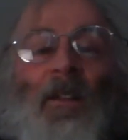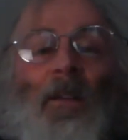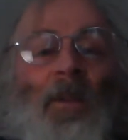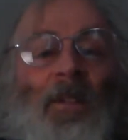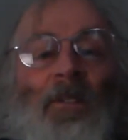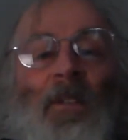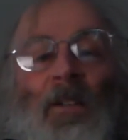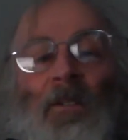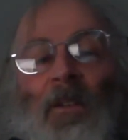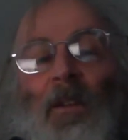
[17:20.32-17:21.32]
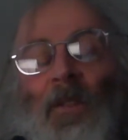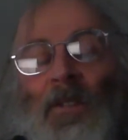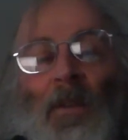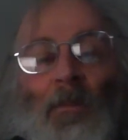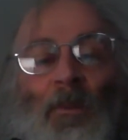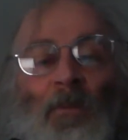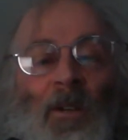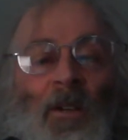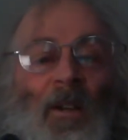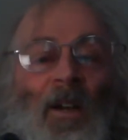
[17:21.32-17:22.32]
being scared. To give the example of a
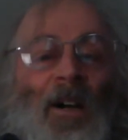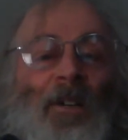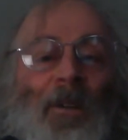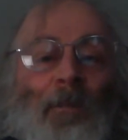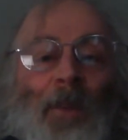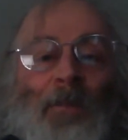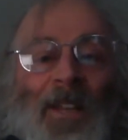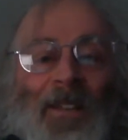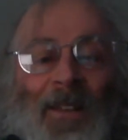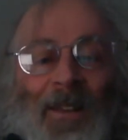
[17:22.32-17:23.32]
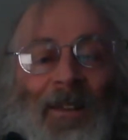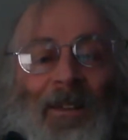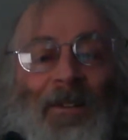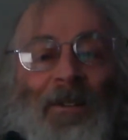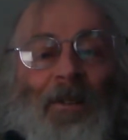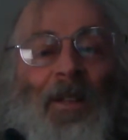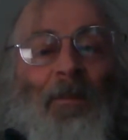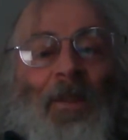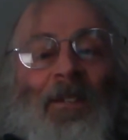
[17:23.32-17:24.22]
hungry pumpkin. You know, it's like being